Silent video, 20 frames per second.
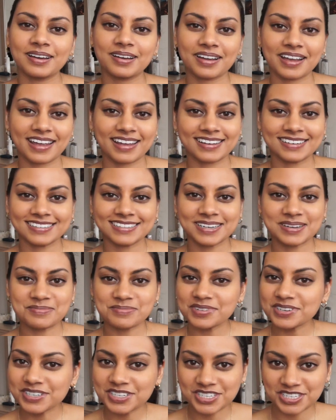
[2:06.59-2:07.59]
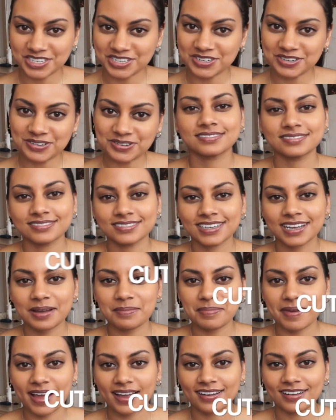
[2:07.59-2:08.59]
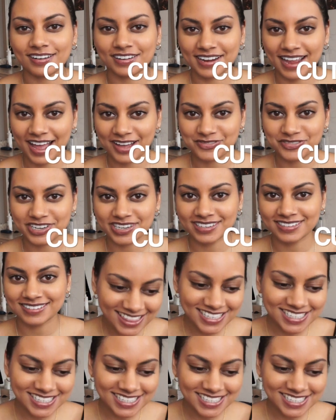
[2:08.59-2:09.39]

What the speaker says: Okay, number 2, cut back on caffeine.